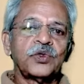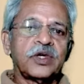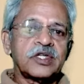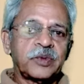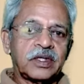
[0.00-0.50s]

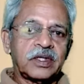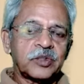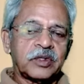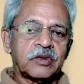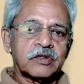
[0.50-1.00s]
experience
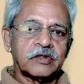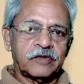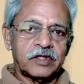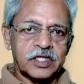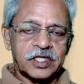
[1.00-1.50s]
because of
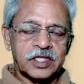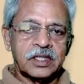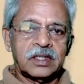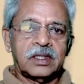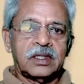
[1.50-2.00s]
this
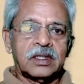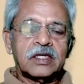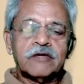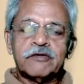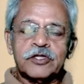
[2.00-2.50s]

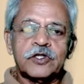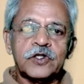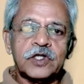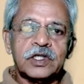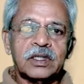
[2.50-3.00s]
deficiency?